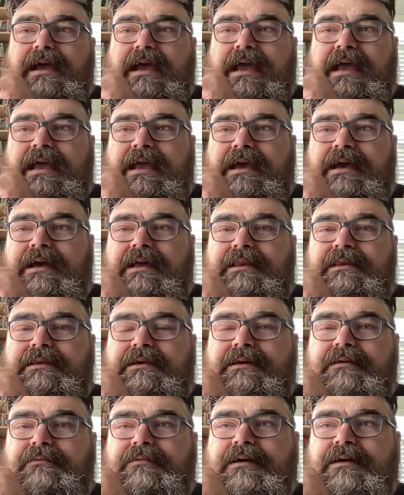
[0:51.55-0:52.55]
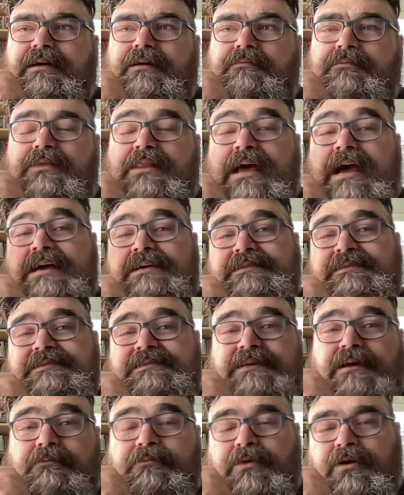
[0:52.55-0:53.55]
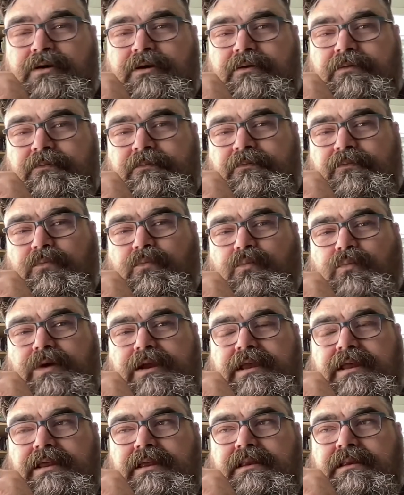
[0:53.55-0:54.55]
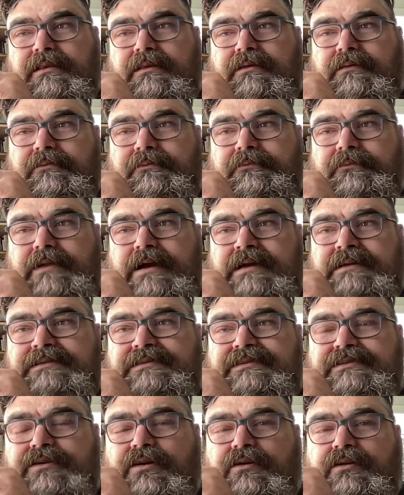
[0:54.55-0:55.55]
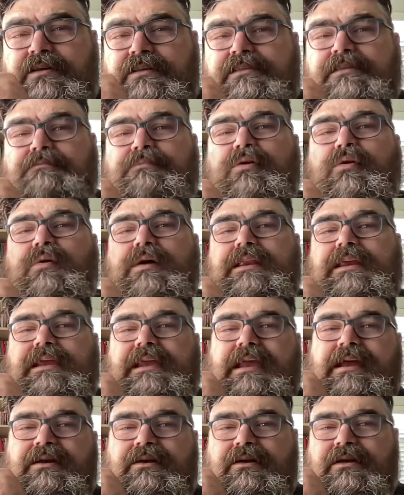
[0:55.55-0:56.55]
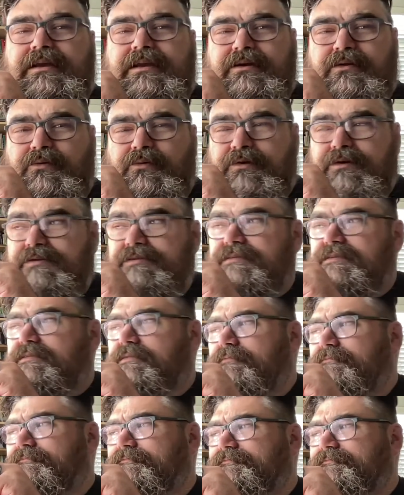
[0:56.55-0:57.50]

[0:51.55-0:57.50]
And um, last summer, when I started the Poetic Anarchy course,